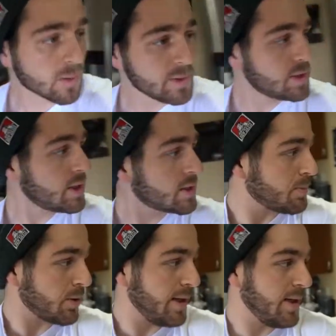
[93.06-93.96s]
So we
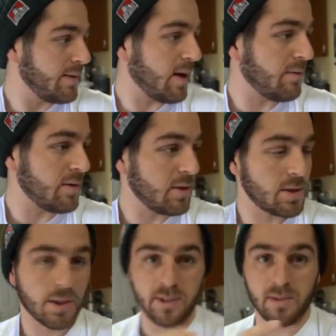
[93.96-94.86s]
just preheated the oven. The
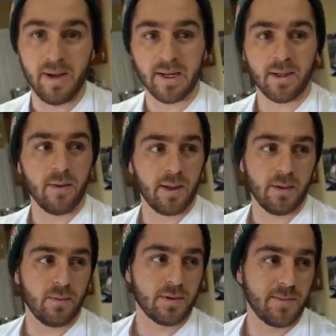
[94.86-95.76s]
turkey's about to go
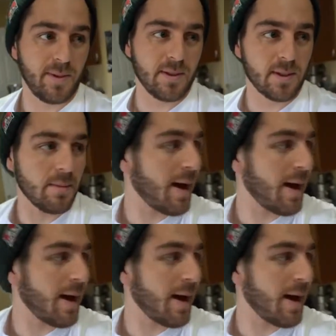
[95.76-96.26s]
in, which means in